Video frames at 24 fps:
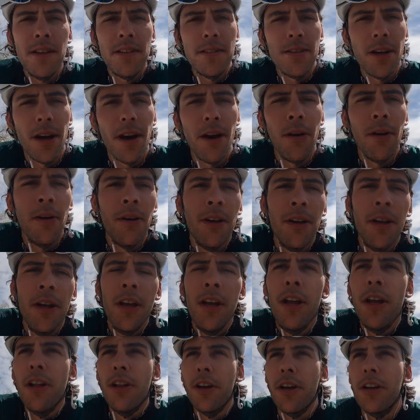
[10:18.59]
So
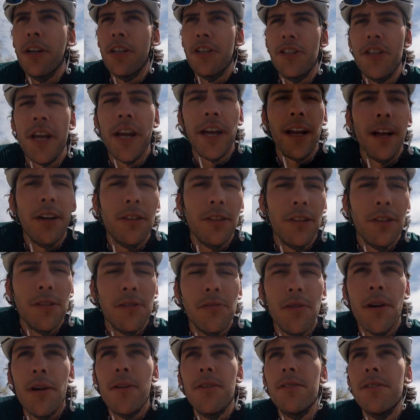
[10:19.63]
we're gonna check out those
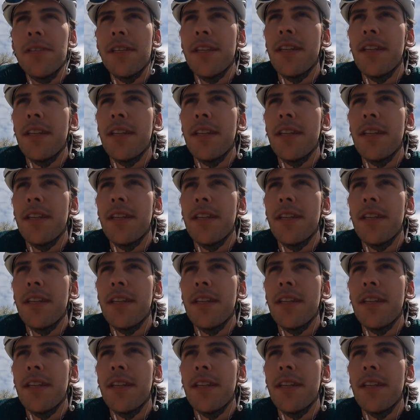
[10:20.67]
roads